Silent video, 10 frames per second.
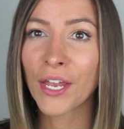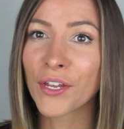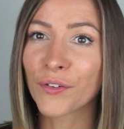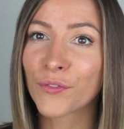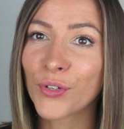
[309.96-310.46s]

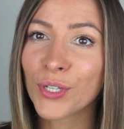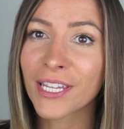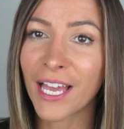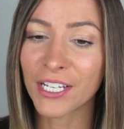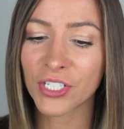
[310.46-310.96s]
Now for
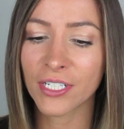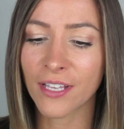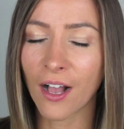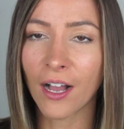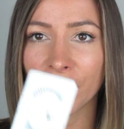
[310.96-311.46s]
lashes,
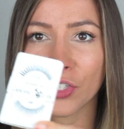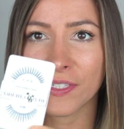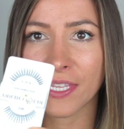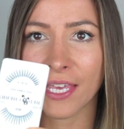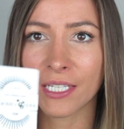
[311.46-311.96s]
I
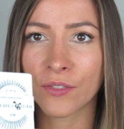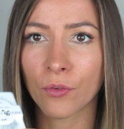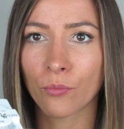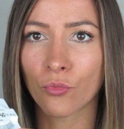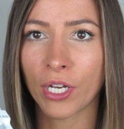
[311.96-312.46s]
use these
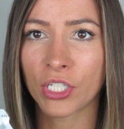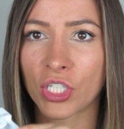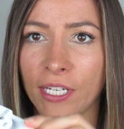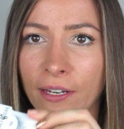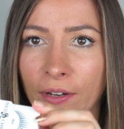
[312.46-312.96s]
from Red
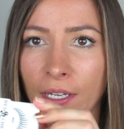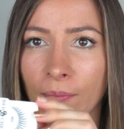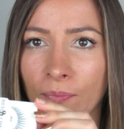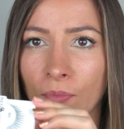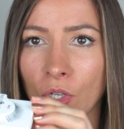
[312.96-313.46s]

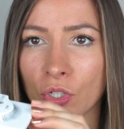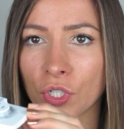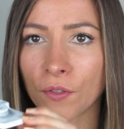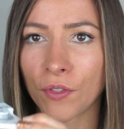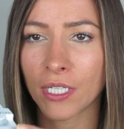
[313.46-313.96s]
Cherry. Not
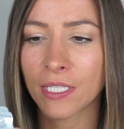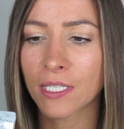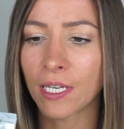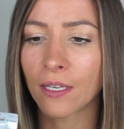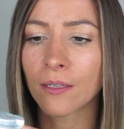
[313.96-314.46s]
sure if you can
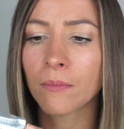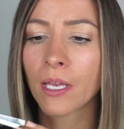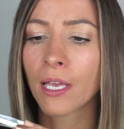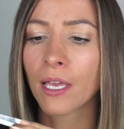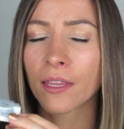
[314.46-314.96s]
see them.
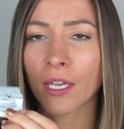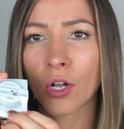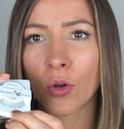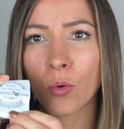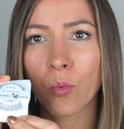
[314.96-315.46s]
They're
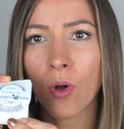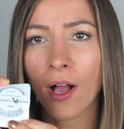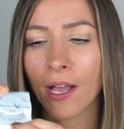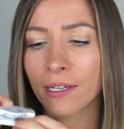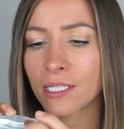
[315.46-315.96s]

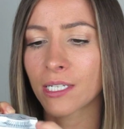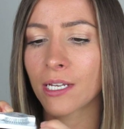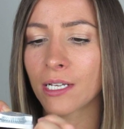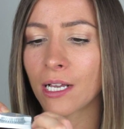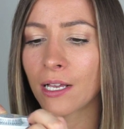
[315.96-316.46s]
quite
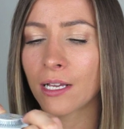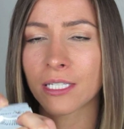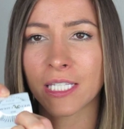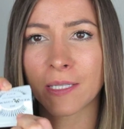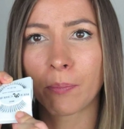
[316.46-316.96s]

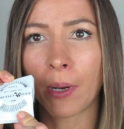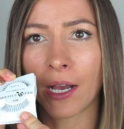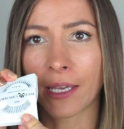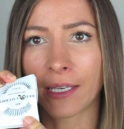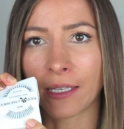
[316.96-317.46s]

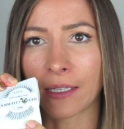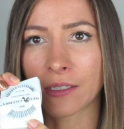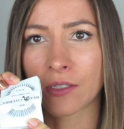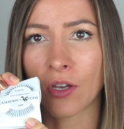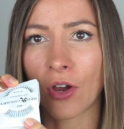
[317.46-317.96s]
spiky,
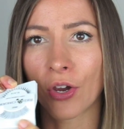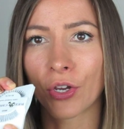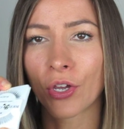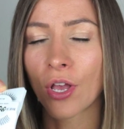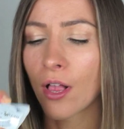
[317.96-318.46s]

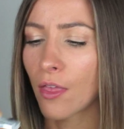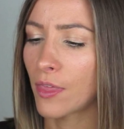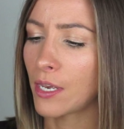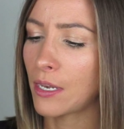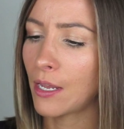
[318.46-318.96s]
so
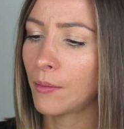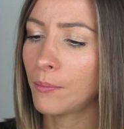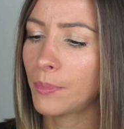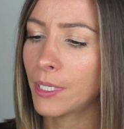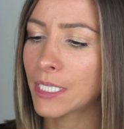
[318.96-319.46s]
they're
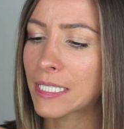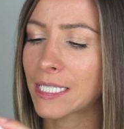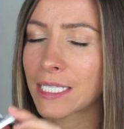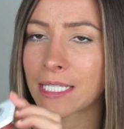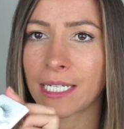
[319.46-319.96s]
number
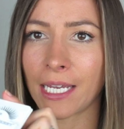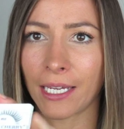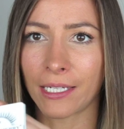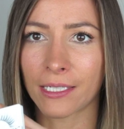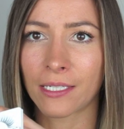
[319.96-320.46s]
68.